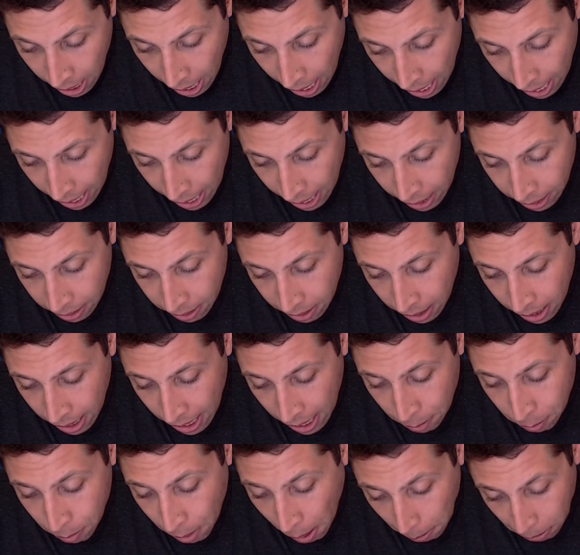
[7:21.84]
And
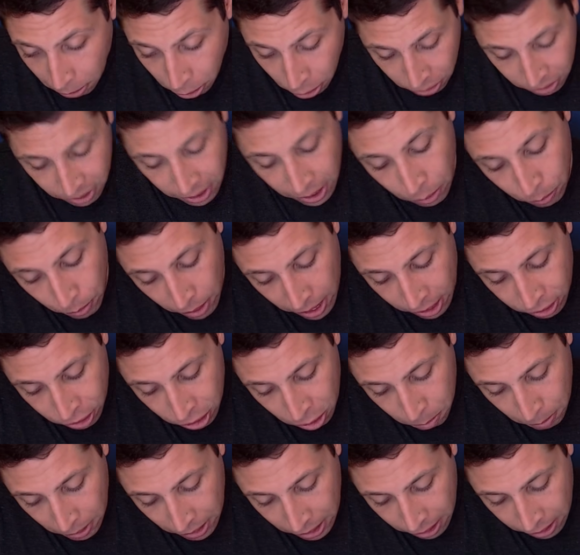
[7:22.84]
I'd probably do this anyway
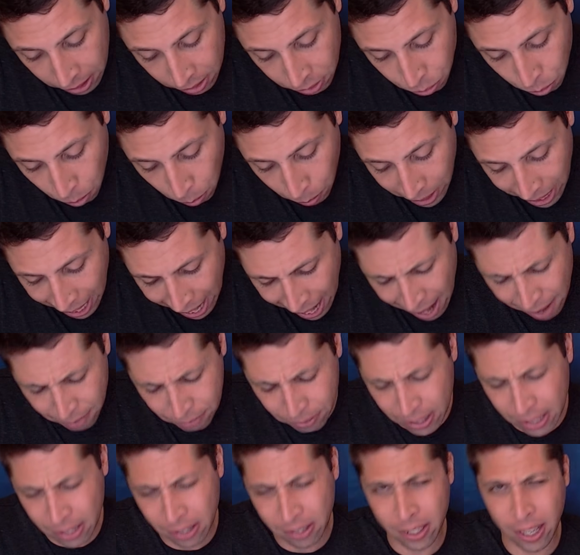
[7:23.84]
just because when we have
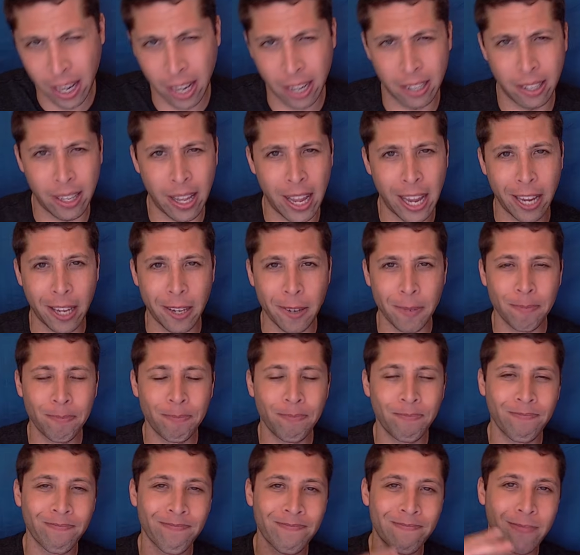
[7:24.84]
these kind of like
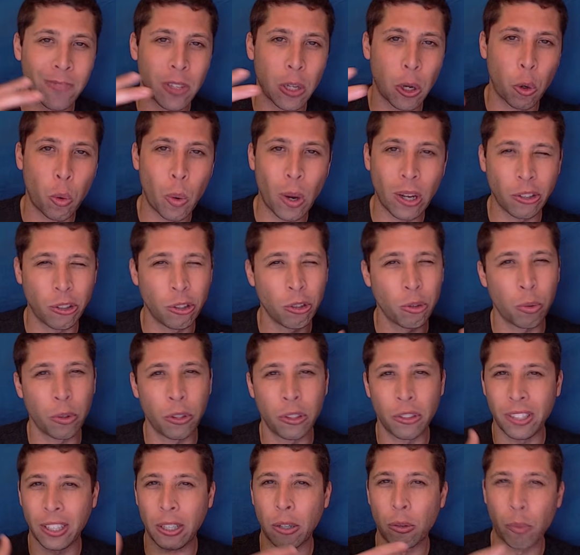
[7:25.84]
questions where
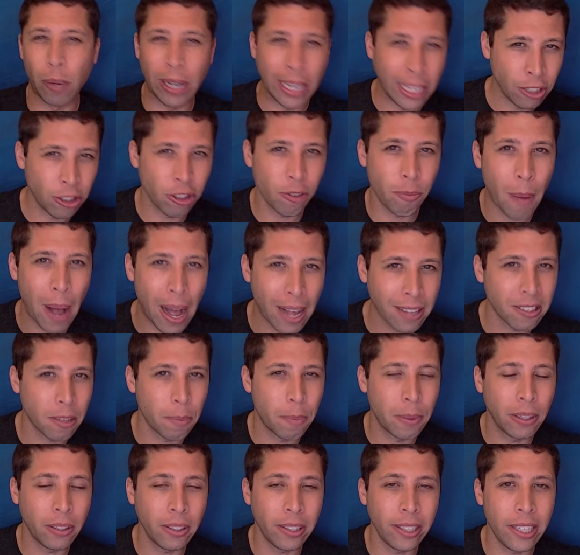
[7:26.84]
there's like a range of
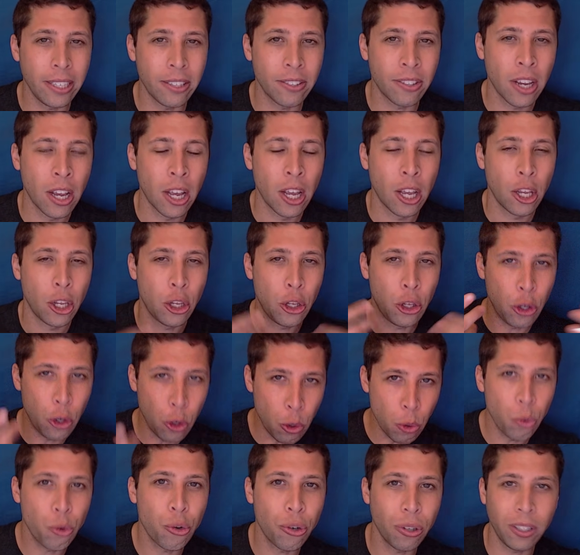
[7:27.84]
possibilities,
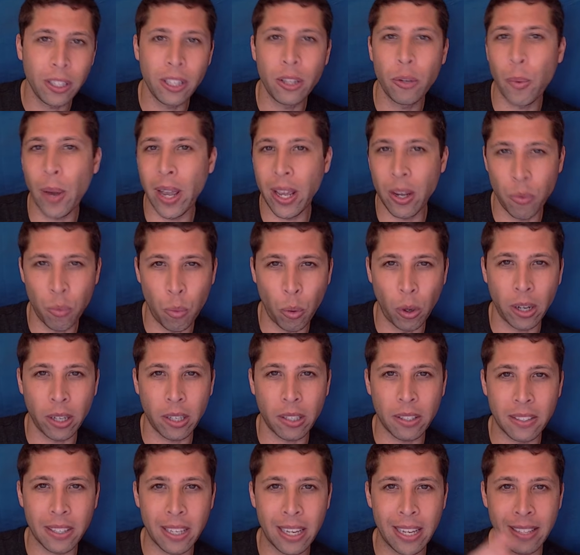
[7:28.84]
usually the way it
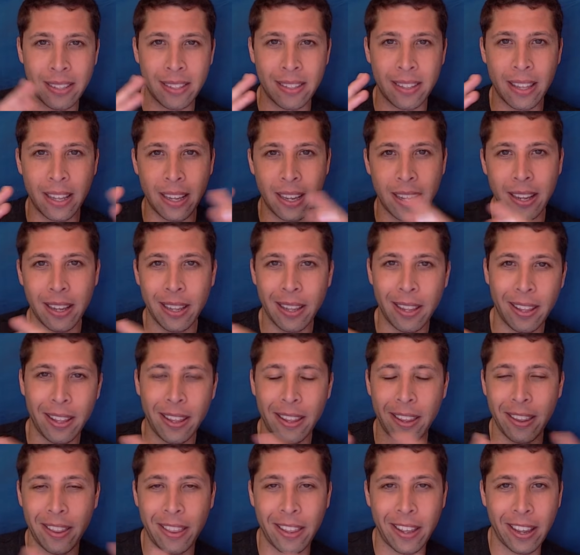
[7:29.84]
works is the
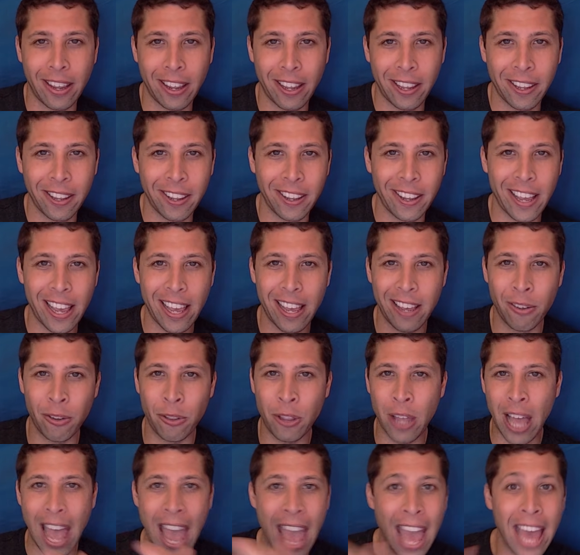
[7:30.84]
the
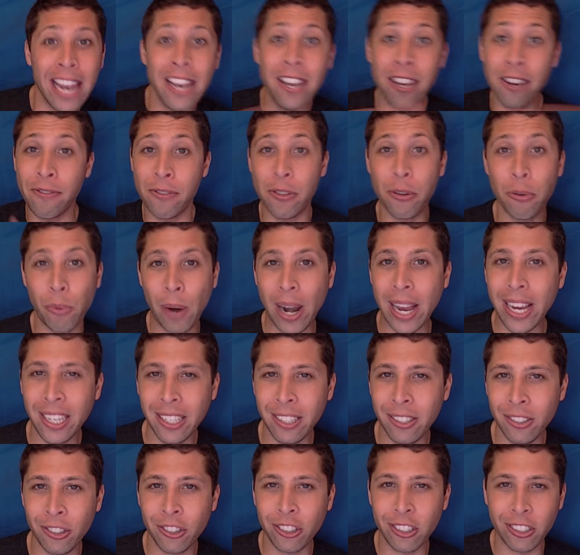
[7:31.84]
the end of the
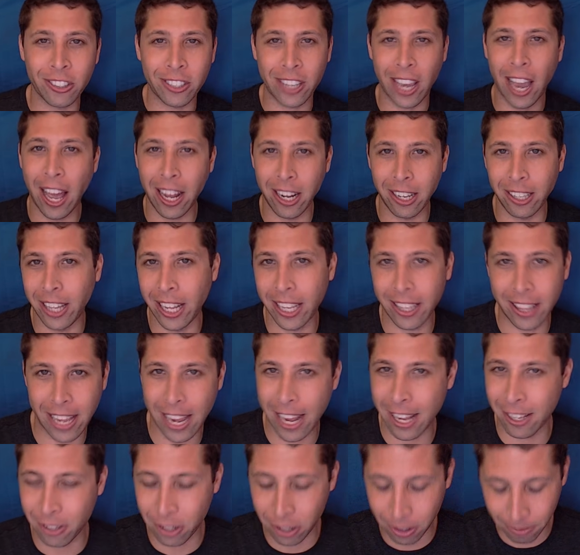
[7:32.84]
range is kind of like the
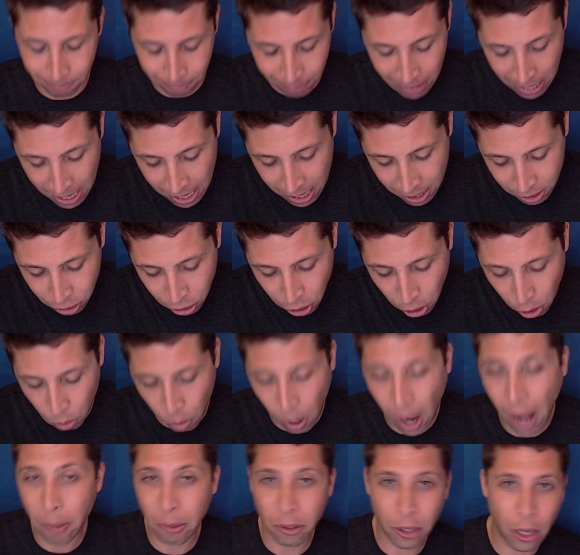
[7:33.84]
answer. So
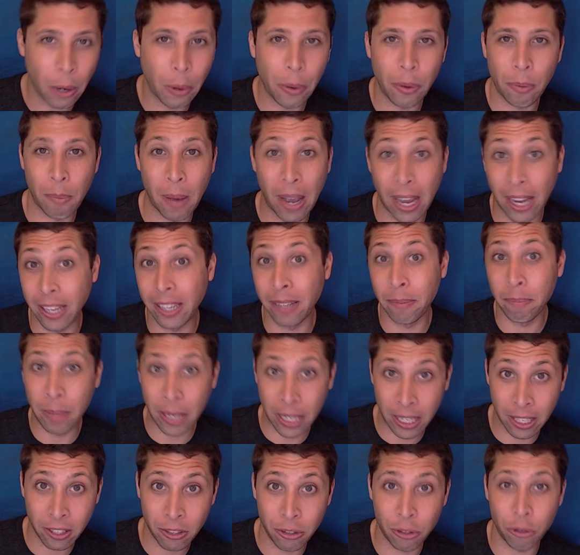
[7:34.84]
I would go with my
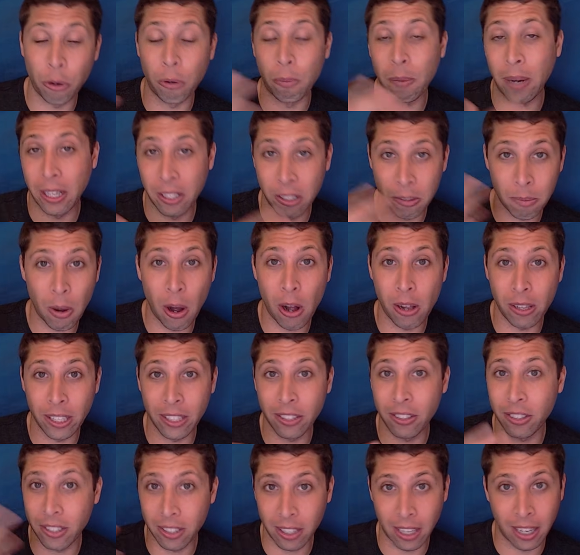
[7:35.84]
biggest or my
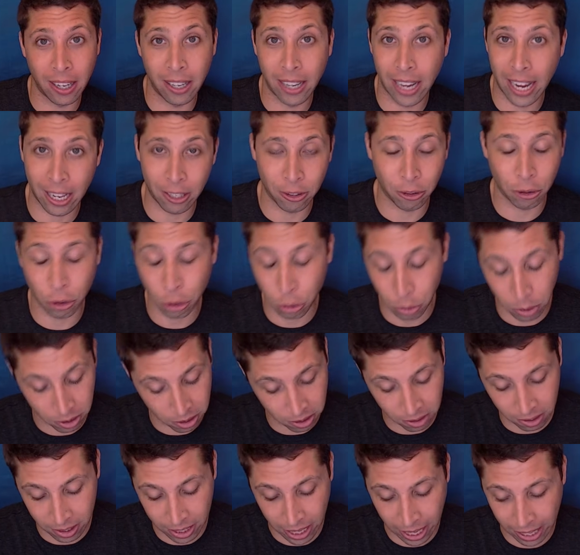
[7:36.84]
smallest uh, answer
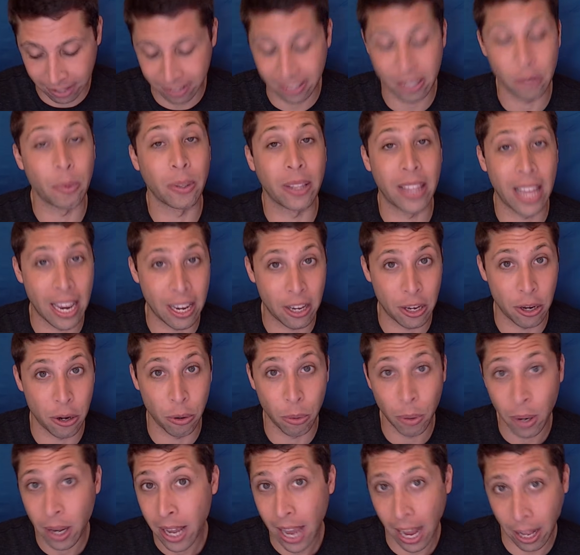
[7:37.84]
choices and kind of see what they
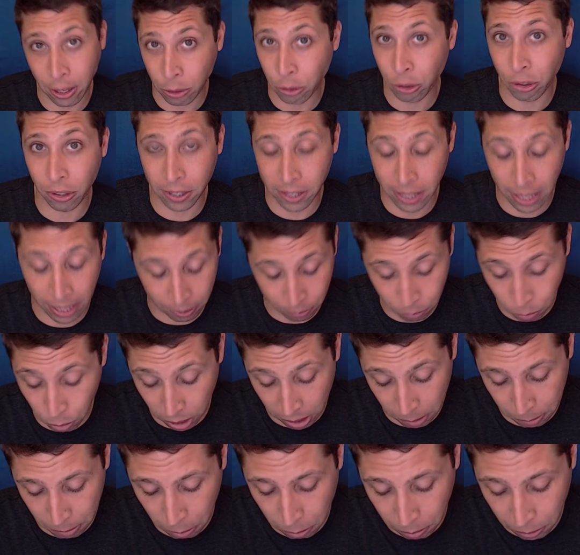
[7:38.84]
do. And usually that one of
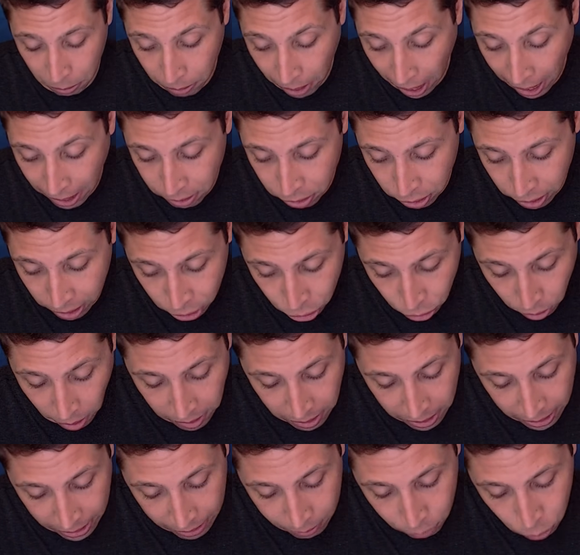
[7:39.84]
them will be right. So let's try
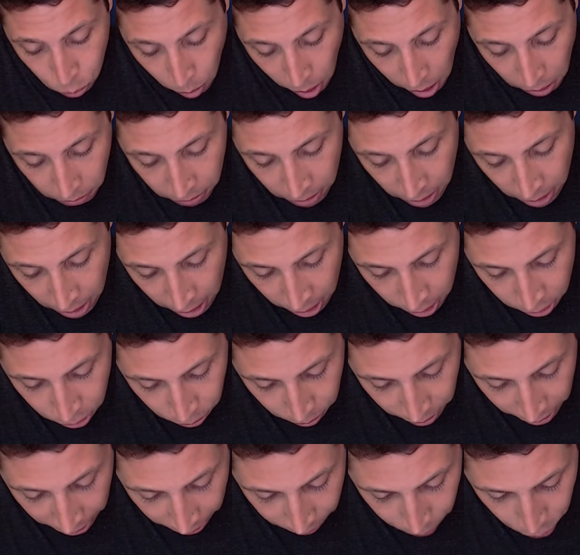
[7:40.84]
the negative twelve. So
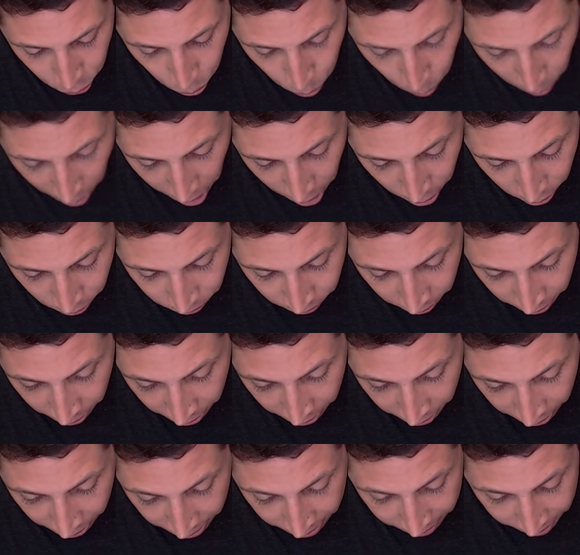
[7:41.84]
negative twelve
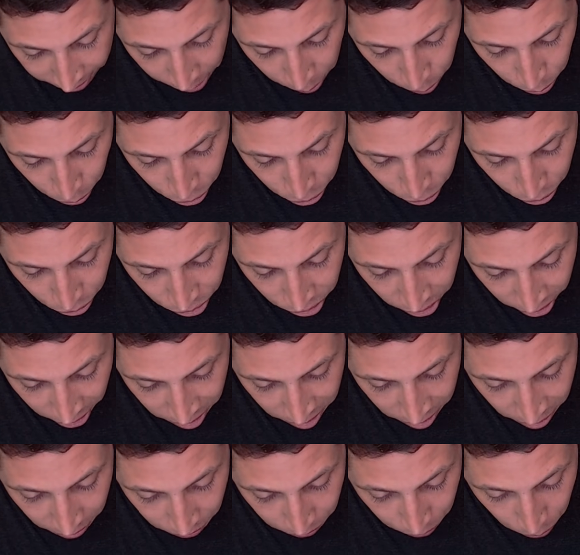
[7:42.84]
is equal to
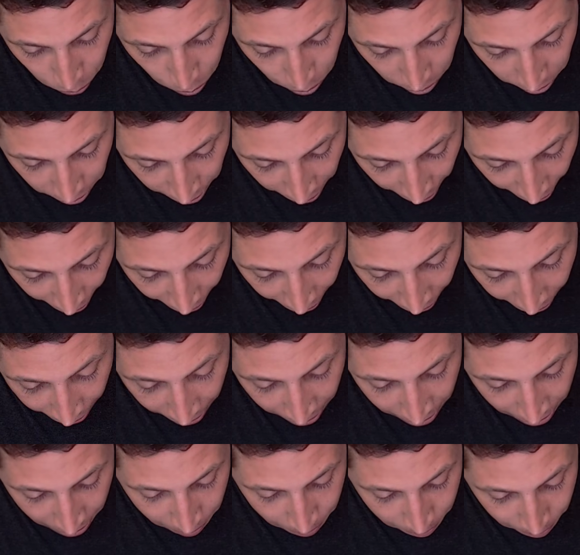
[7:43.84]
sixty-four
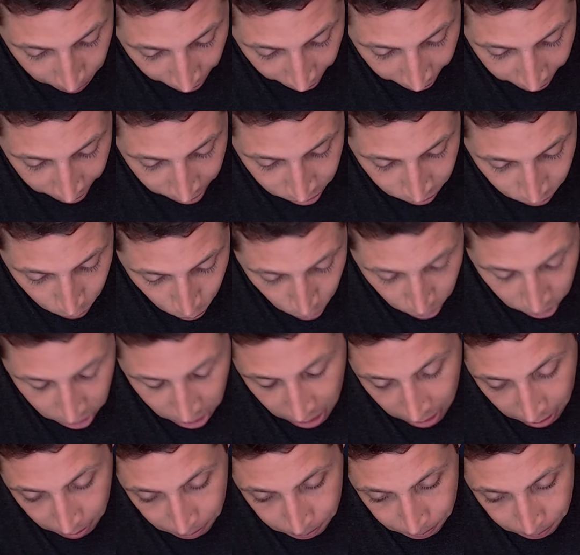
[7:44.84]
a minus
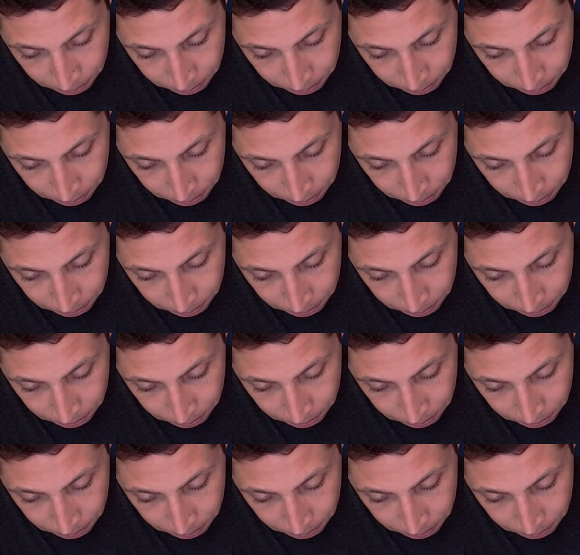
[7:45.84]
fourteen.